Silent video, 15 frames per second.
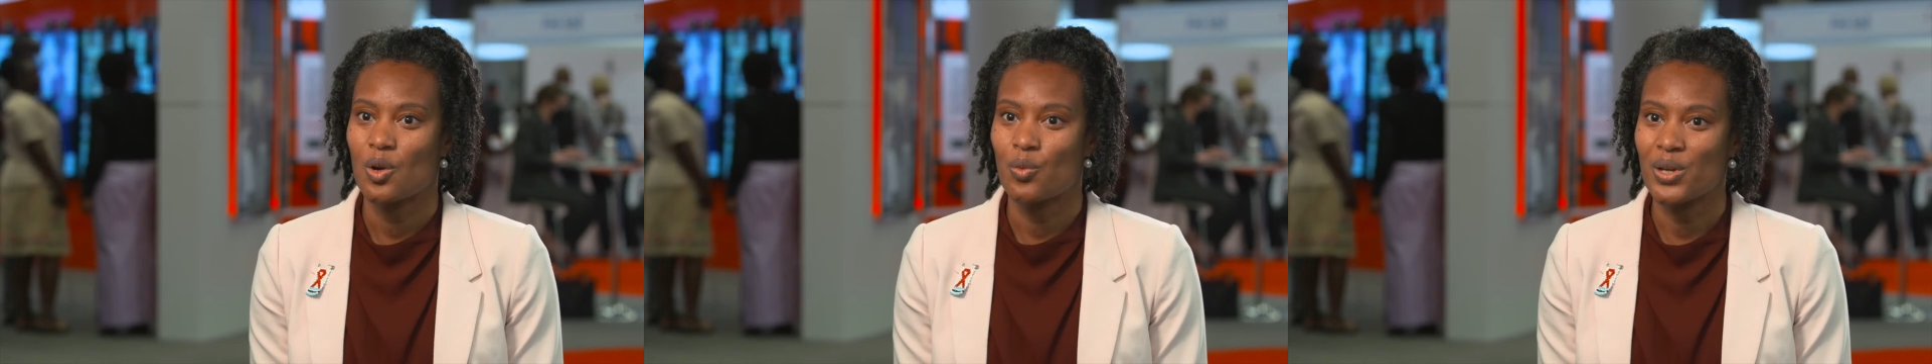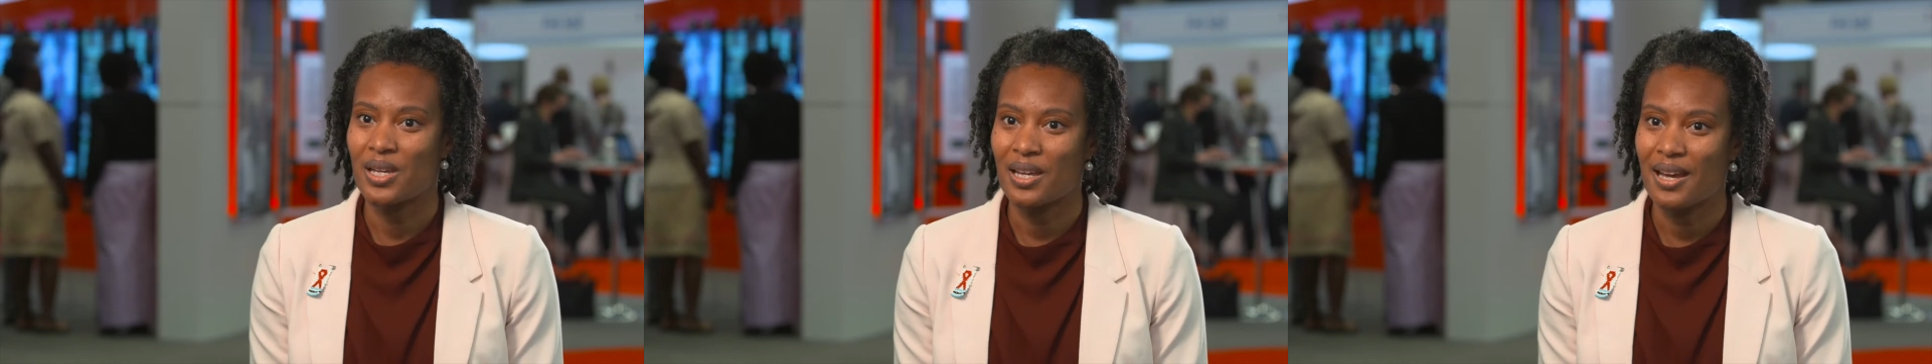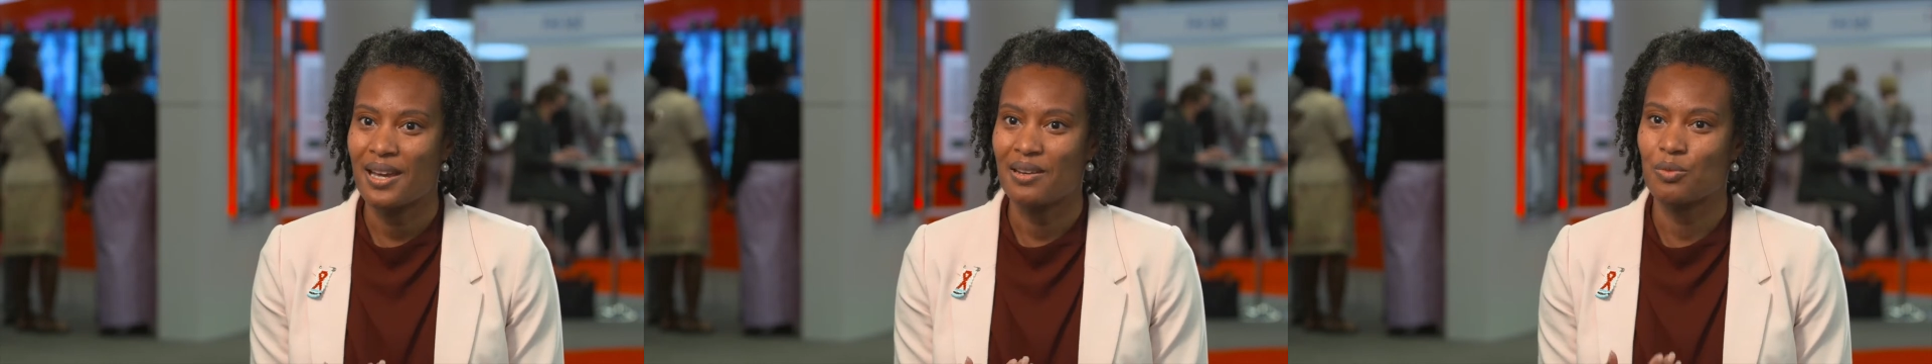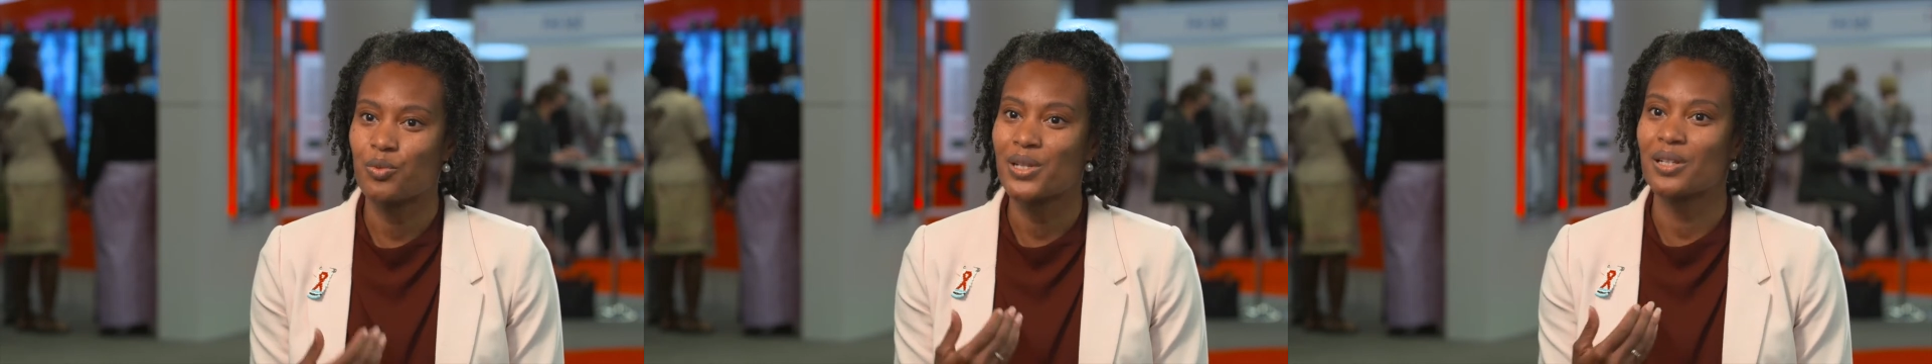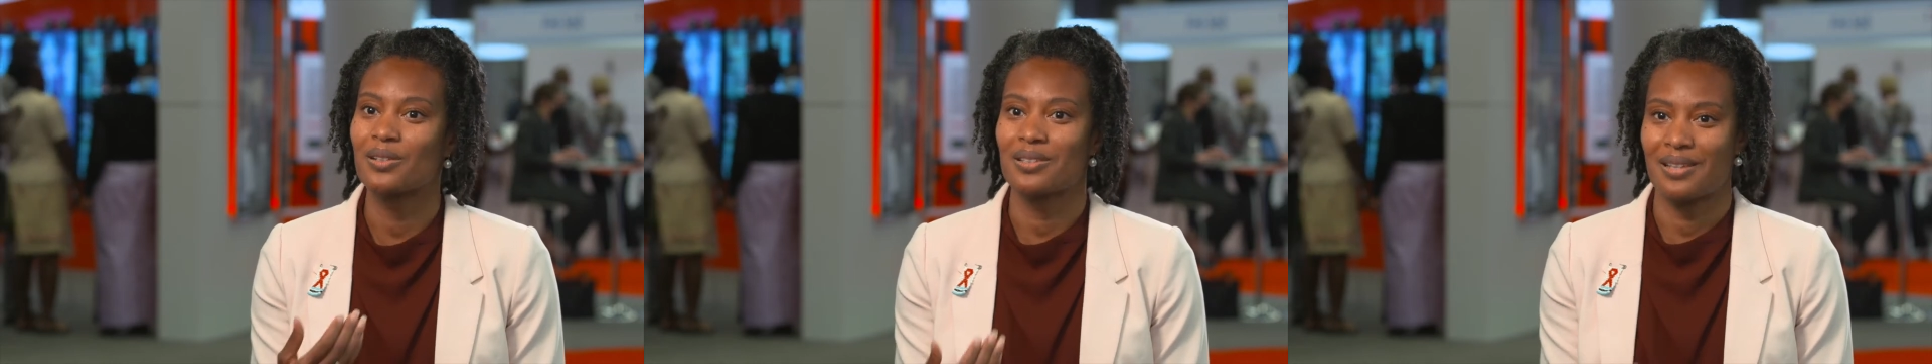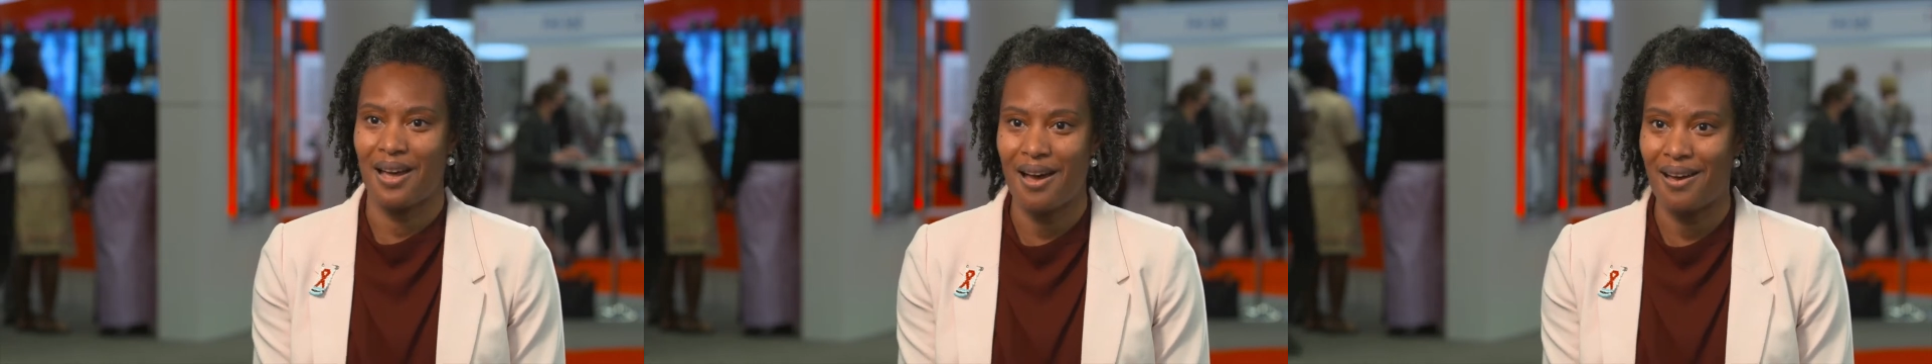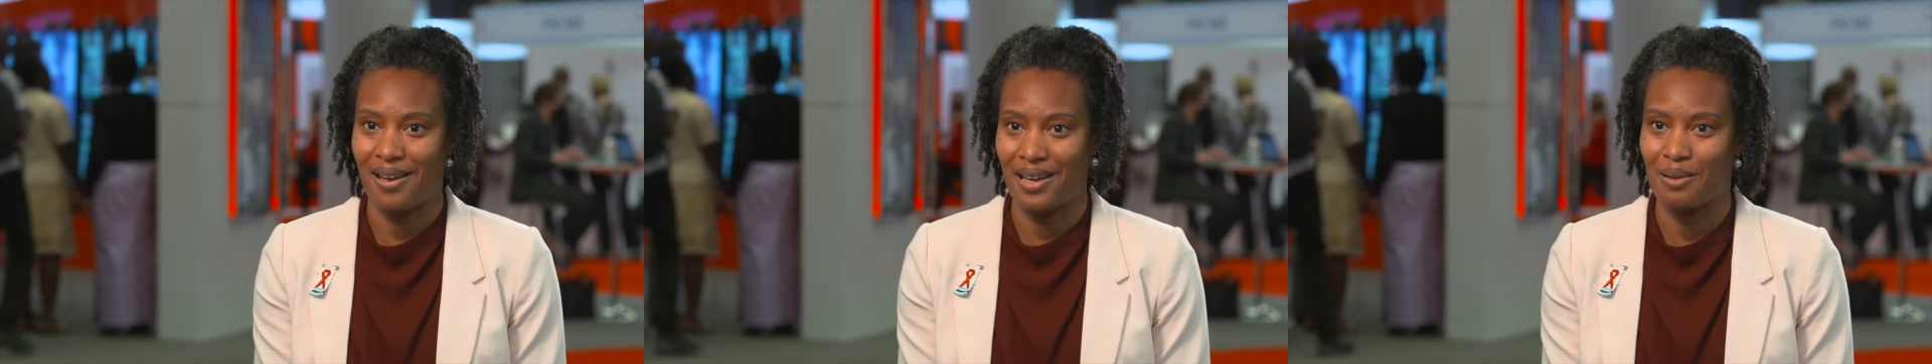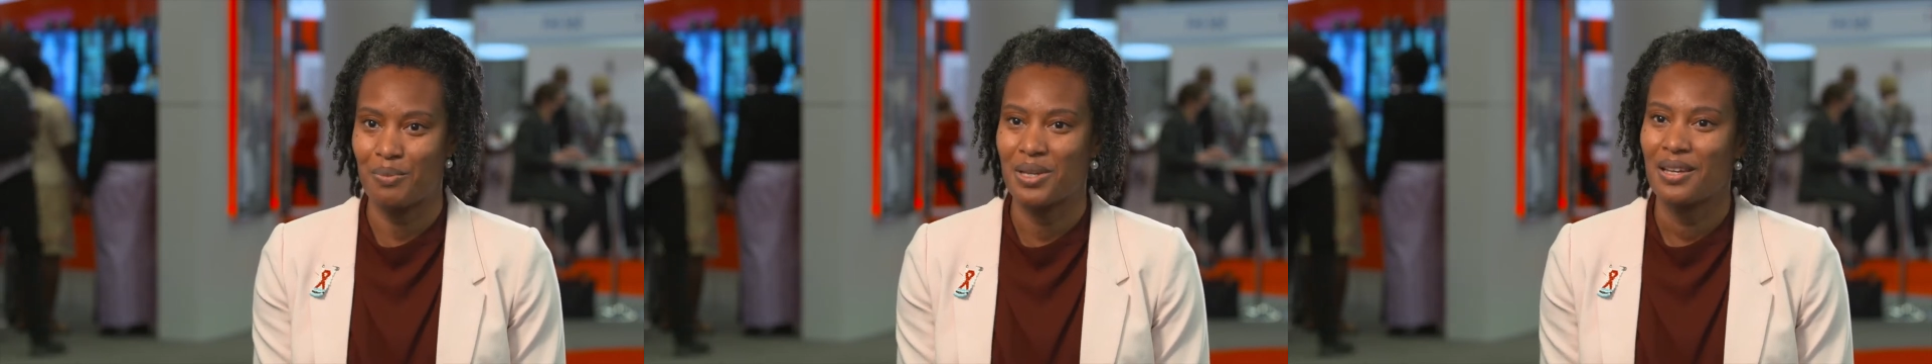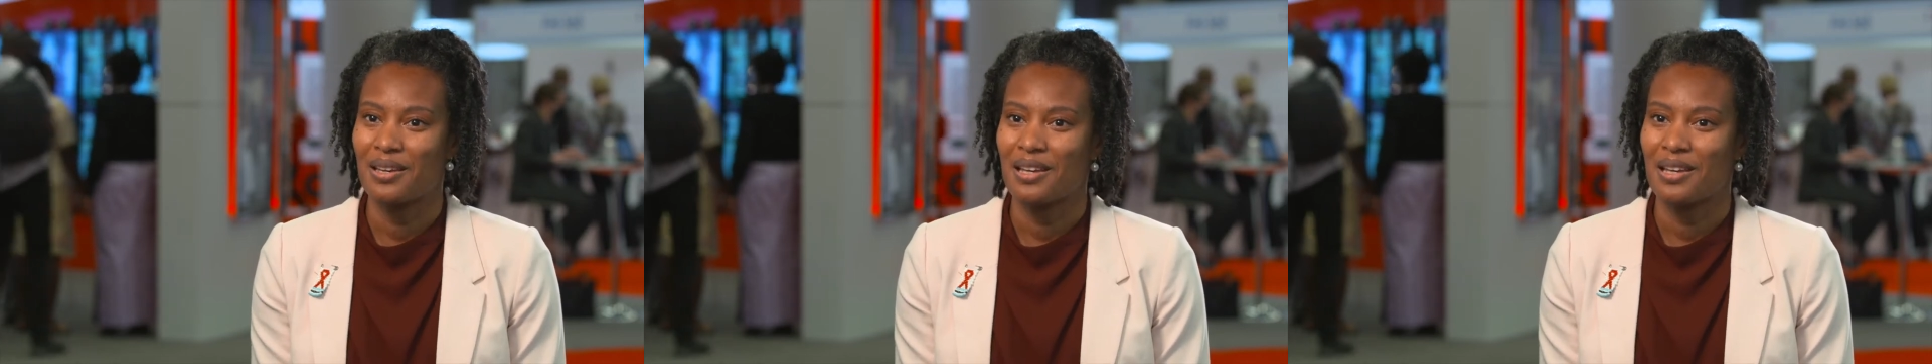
we can real time